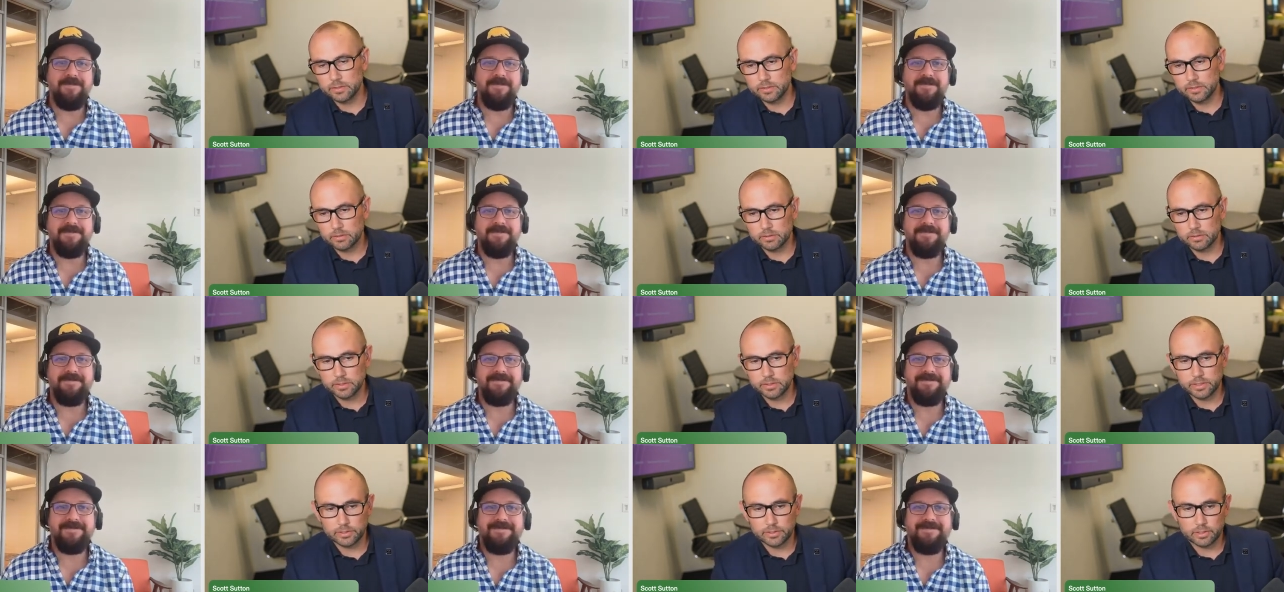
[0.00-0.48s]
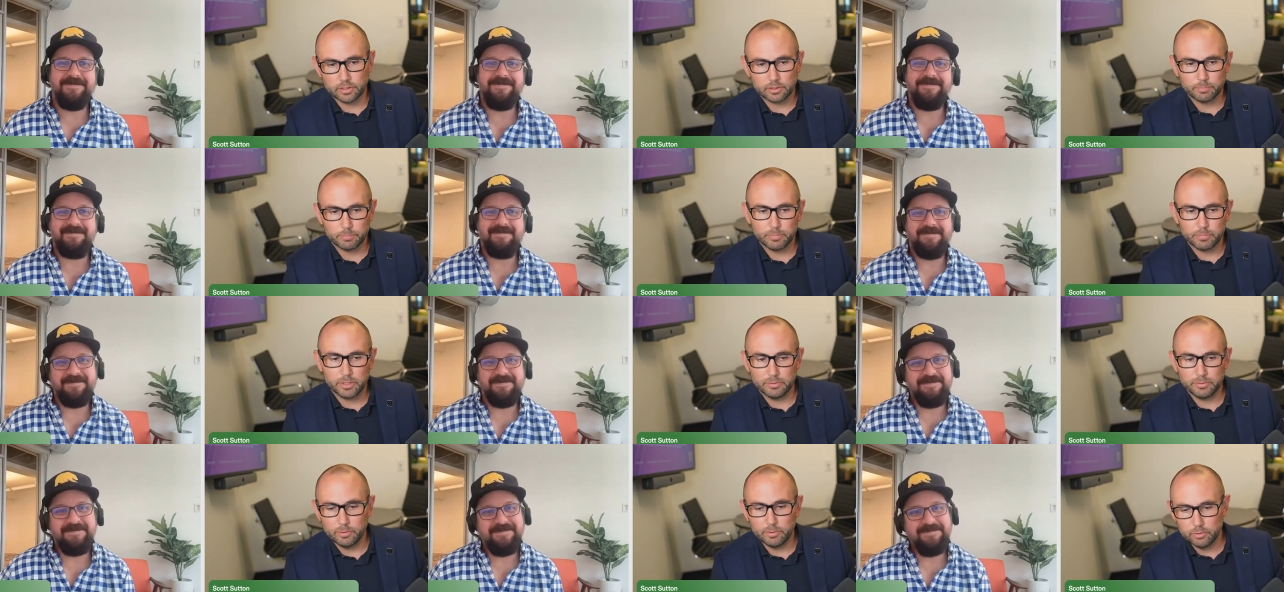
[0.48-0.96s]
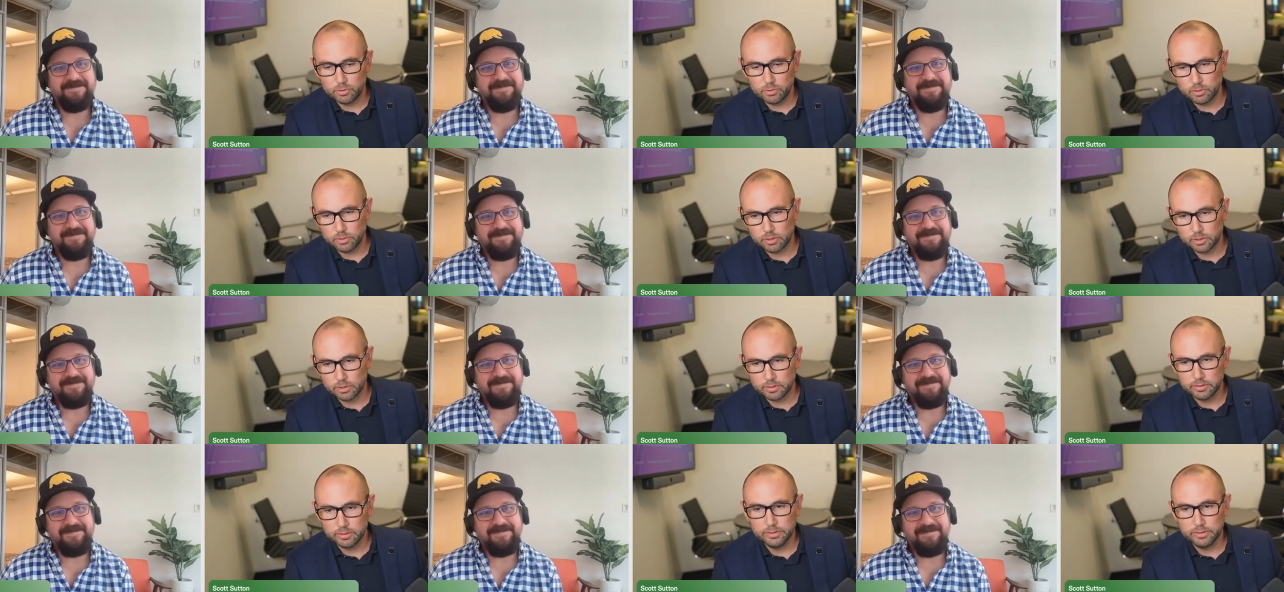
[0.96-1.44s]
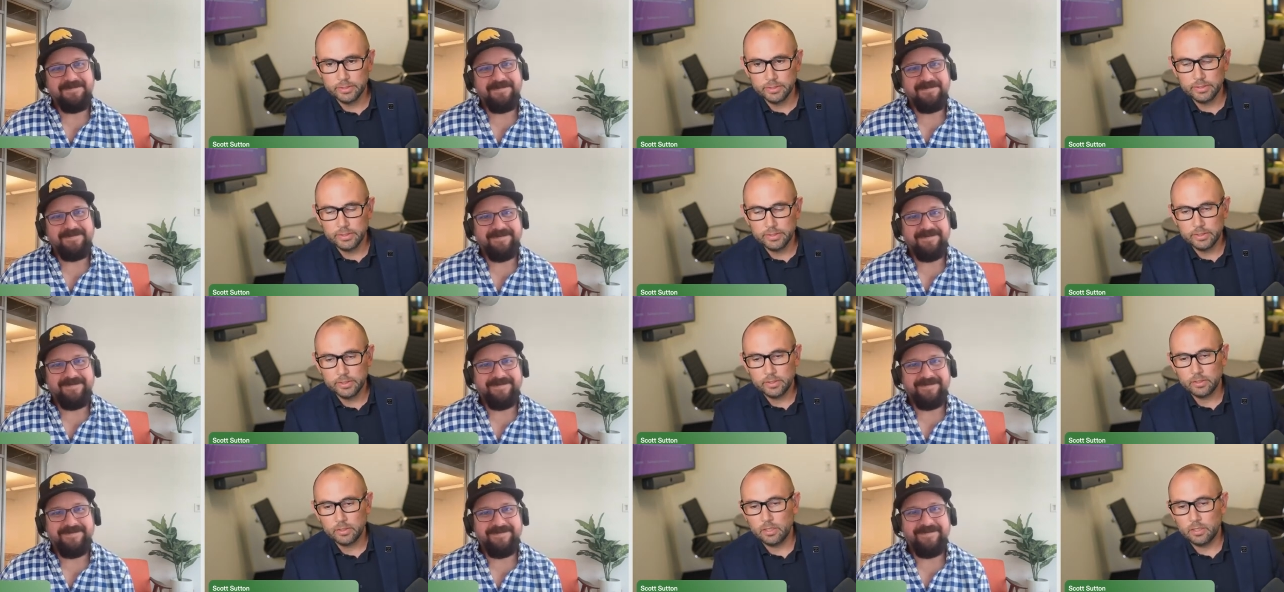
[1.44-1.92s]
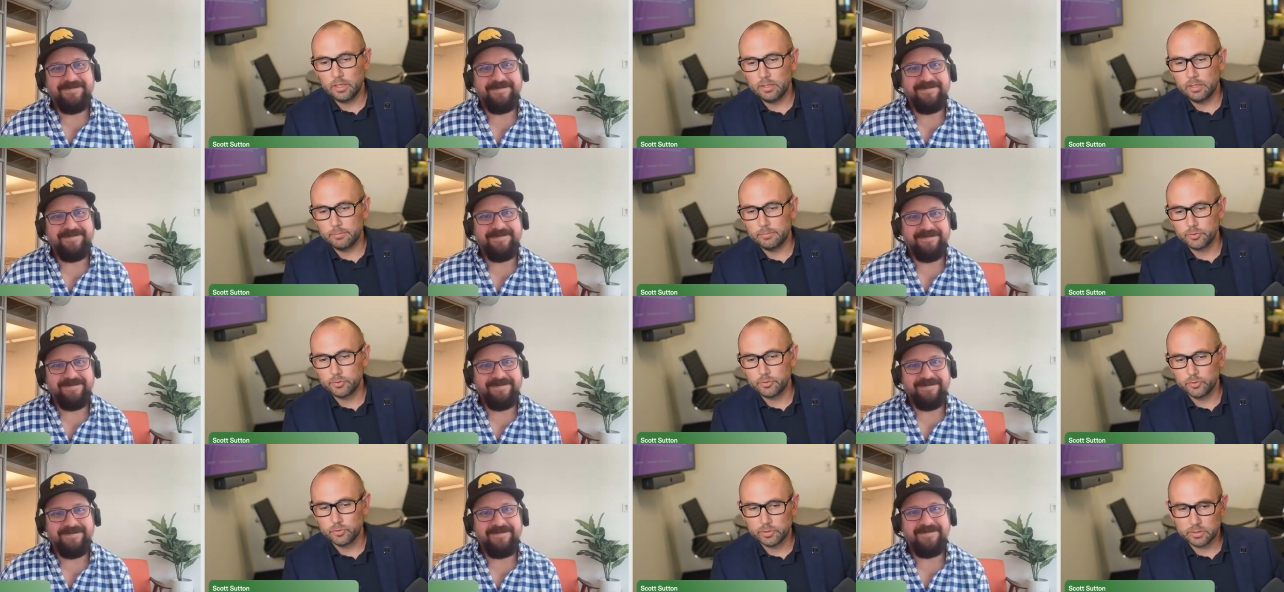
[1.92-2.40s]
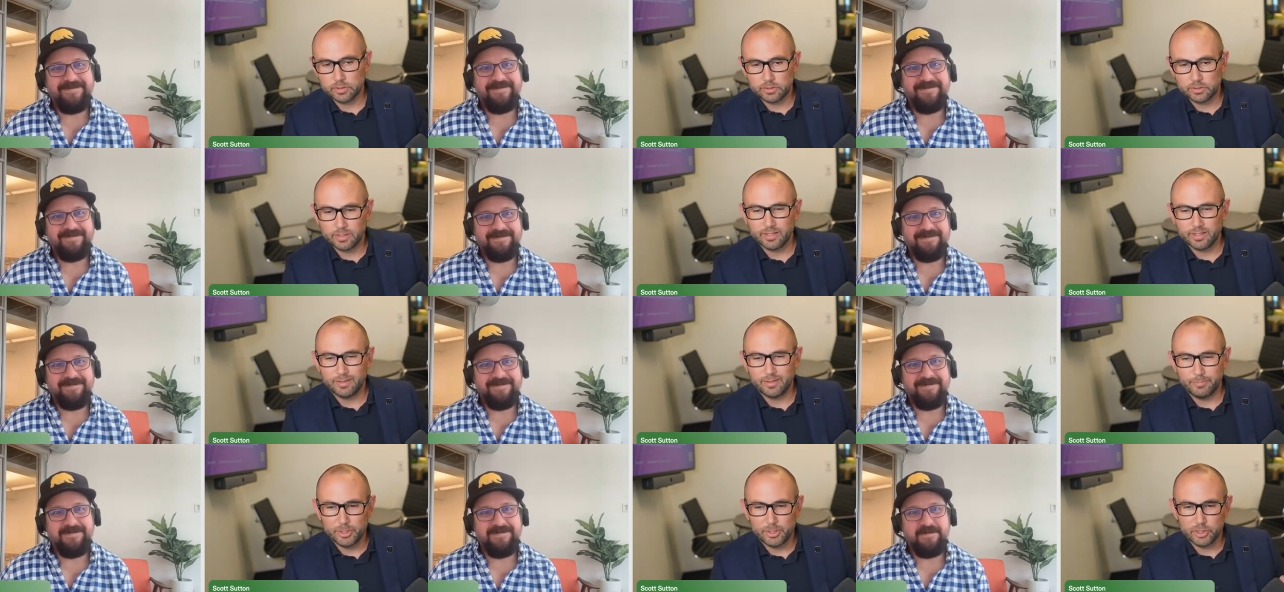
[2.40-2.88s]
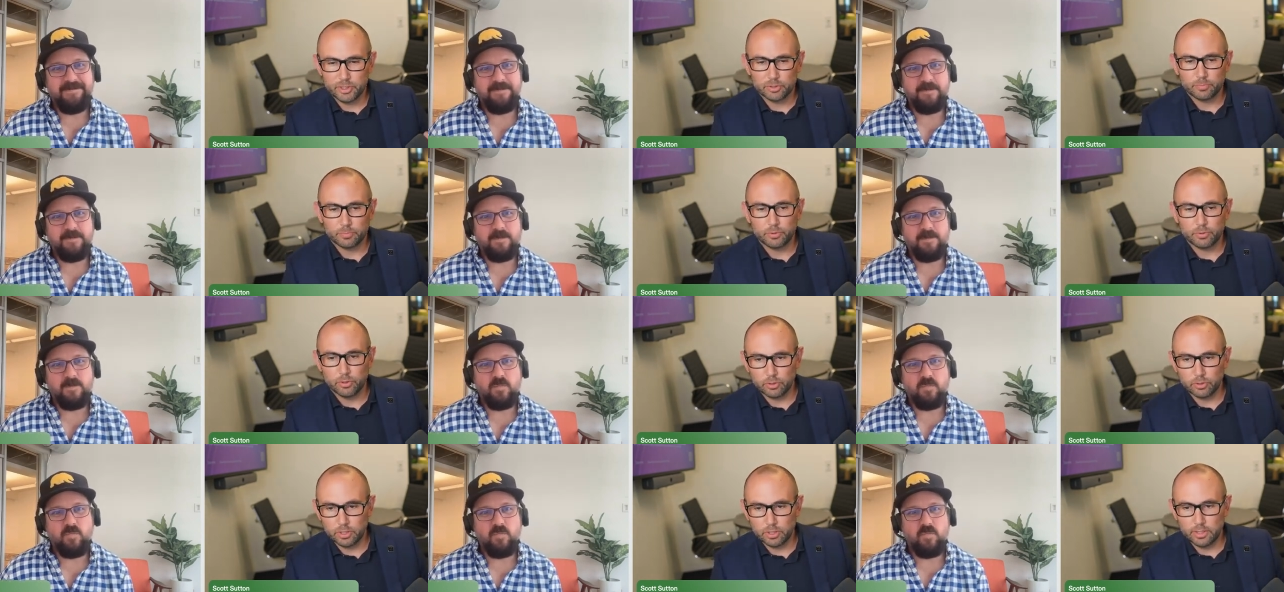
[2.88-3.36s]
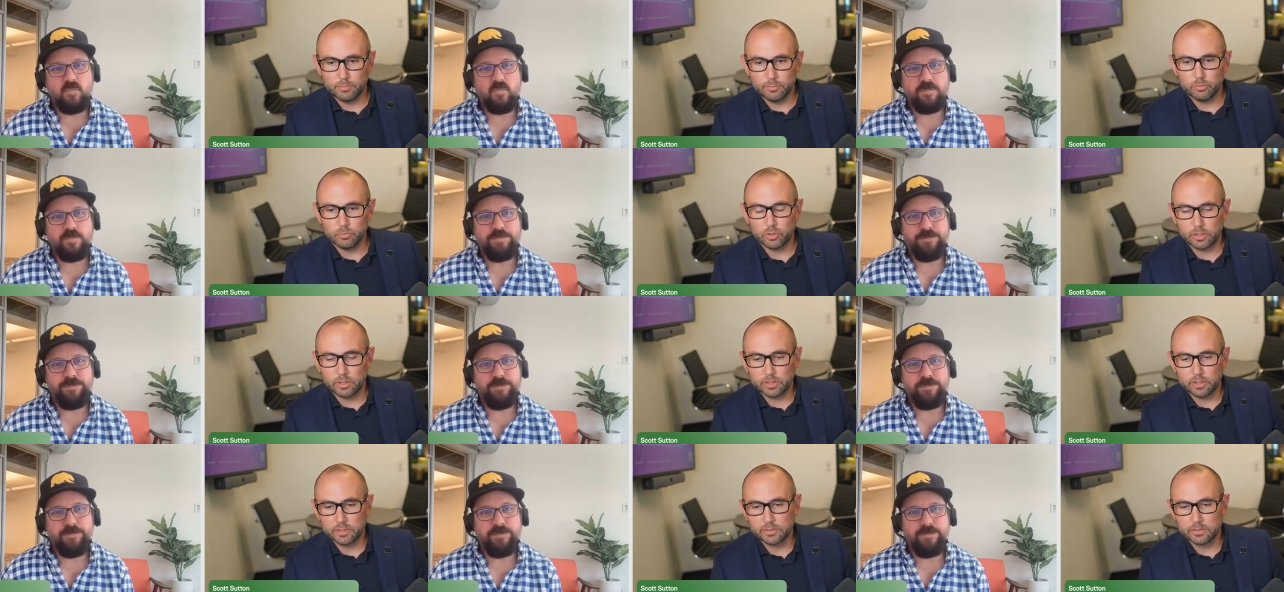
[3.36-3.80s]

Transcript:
Speaker 1: lead our PMO org um, doing kind of major program work.